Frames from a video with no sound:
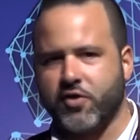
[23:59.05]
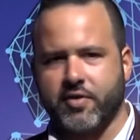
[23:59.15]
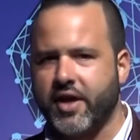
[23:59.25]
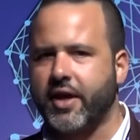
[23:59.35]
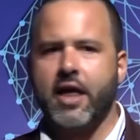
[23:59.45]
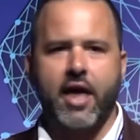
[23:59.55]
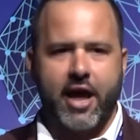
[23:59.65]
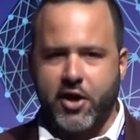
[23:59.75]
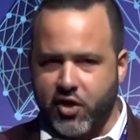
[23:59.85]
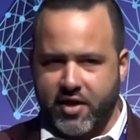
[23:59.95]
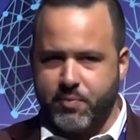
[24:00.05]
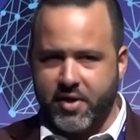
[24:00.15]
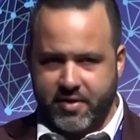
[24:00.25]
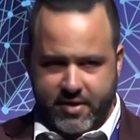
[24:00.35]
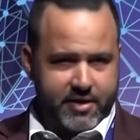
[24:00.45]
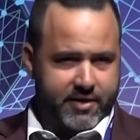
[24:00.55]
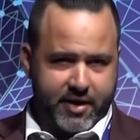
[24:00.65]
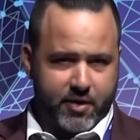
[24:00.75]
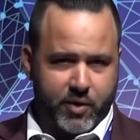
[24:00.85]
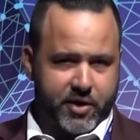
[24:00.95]
just like HSBC
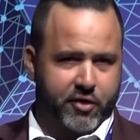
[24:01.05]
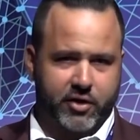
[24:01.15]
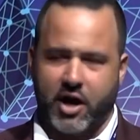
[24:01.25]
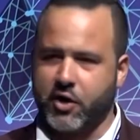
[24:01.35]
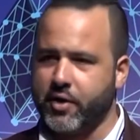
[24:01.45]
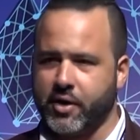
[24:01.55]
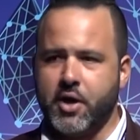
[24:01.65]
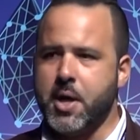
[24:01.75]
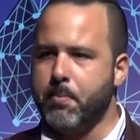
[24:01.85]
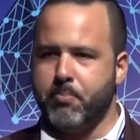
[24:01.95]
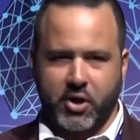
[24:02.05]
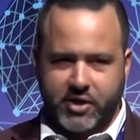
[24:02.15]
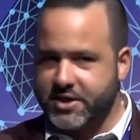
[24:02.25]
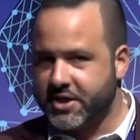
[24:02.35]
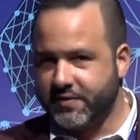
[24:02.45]
did when they were laundering billions